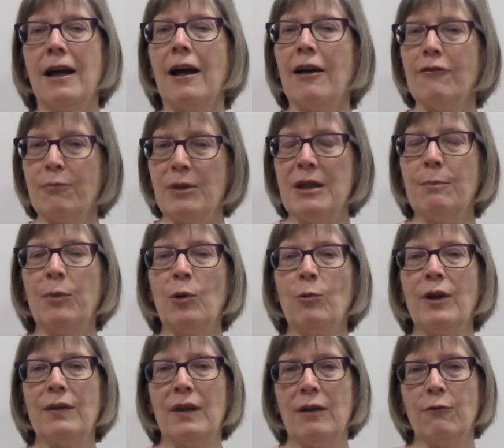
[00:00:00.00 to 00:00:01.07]
of people
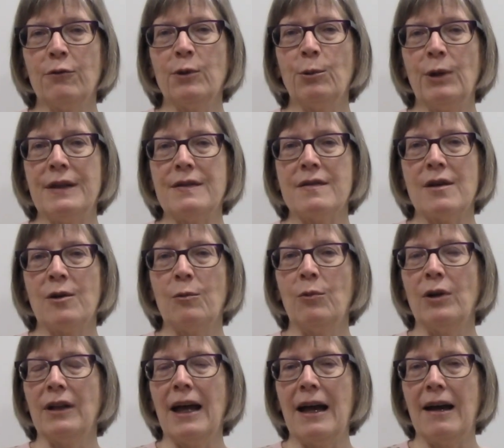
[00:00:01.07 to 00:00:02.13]
with influenza
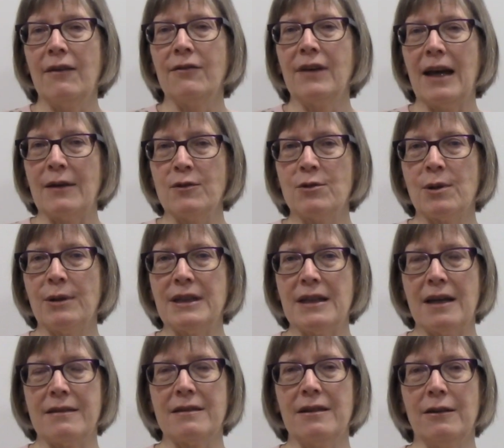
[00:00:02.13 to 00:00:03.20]
will have
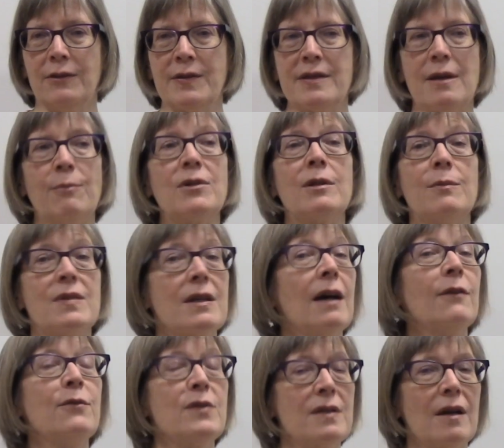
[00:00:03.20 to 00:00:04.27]
gastrointestinal symptoms
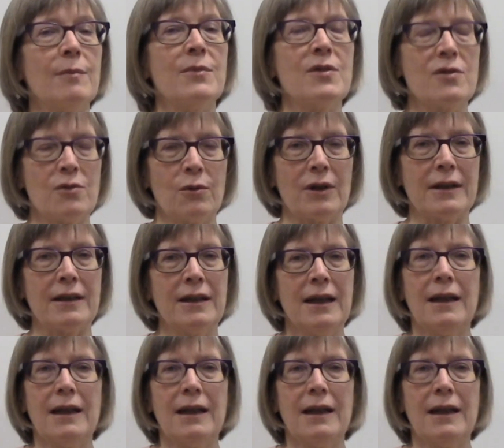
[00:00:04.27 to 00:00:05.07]
of some sort.